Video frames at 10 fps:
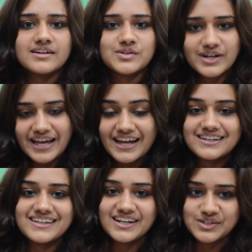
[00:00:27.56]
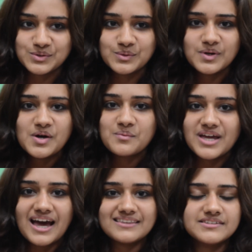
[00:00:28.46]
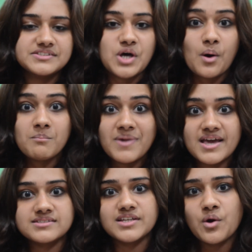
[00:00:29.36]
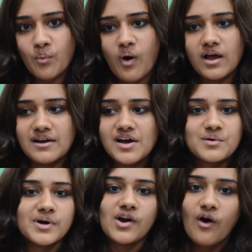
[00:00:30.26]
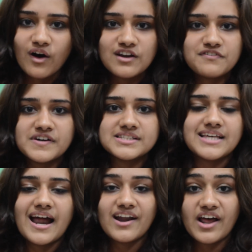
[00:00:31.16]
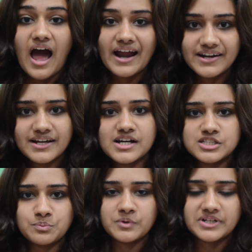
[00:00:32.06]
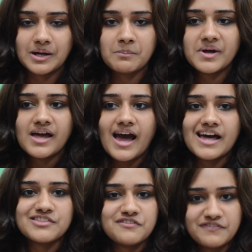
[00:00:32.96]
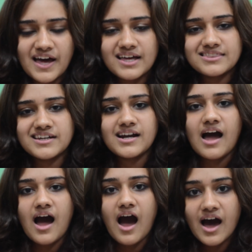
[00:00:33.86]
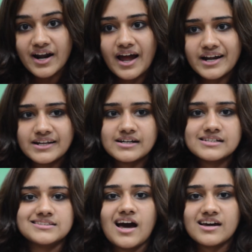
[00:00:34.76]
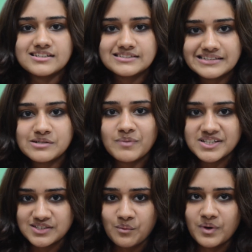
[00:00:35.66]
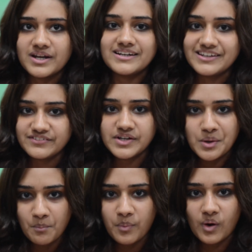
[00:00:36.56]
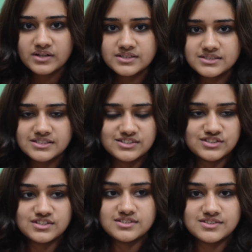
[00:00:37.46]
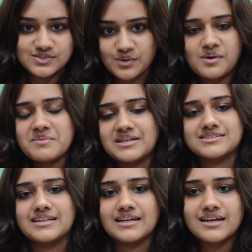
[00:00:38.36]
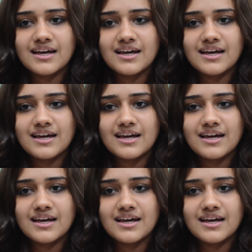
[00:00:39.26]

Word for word: Today at day 2, we had this amazing wall where all of us had our ideas put up and the fact that our ideas are seen by someone and given importance is just so amazing.